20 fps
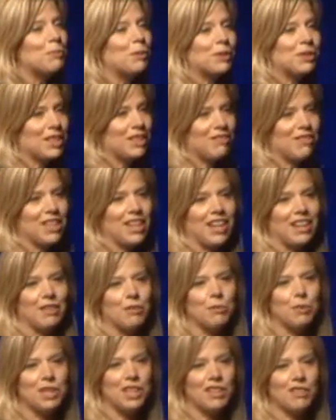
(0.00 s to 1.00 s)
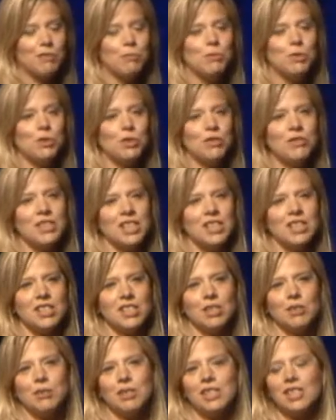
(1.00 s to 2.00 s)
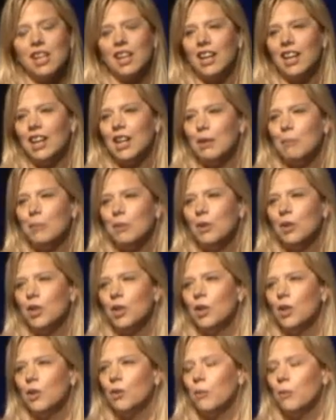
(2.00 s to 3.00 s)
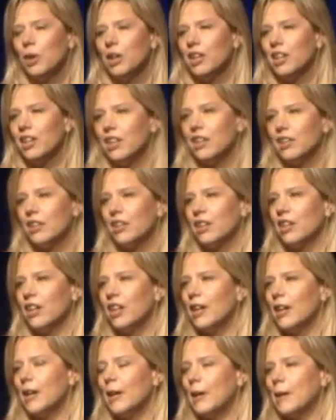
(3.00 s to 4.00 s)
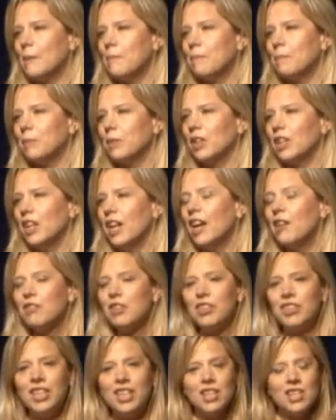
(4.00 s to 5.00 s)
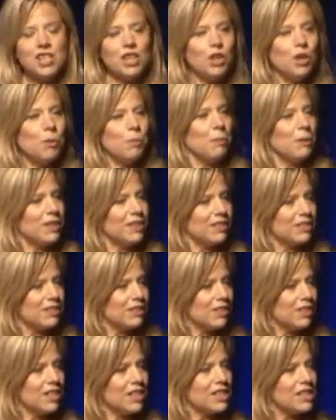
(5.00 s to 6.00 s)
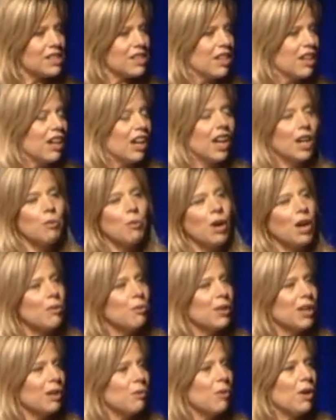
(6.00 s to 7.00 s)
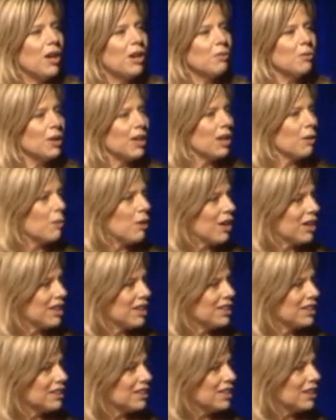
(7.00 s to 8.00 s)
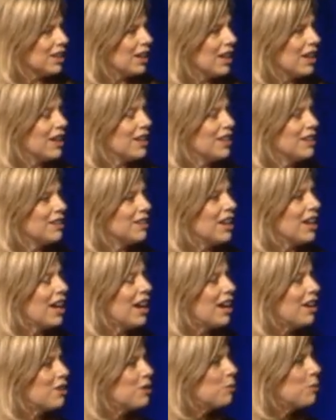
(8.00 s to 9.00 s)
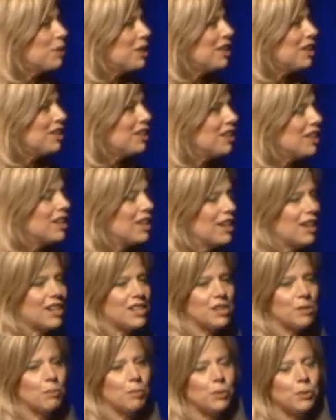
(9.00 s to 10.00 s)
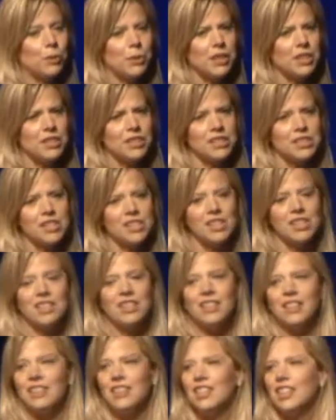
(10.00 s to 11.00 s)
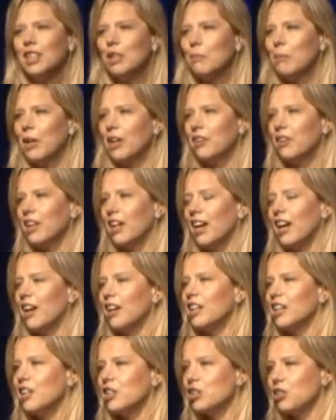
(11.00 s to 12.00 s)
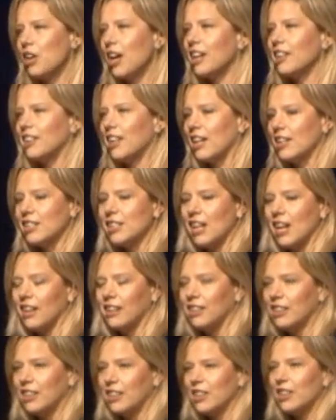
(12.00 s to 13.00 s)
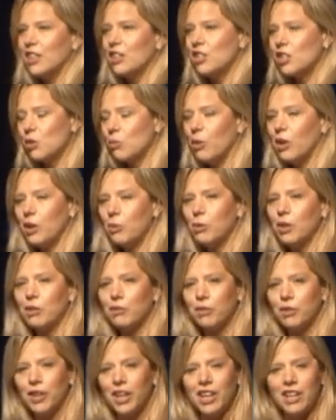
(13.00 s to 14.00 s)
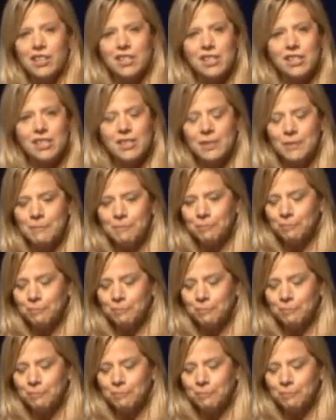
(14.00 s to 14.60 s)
believe that. We have moved into a time where everything is open. It's, I want what I want when I want it. And how do we, as employers, think about how to attract that talent to want to work for us?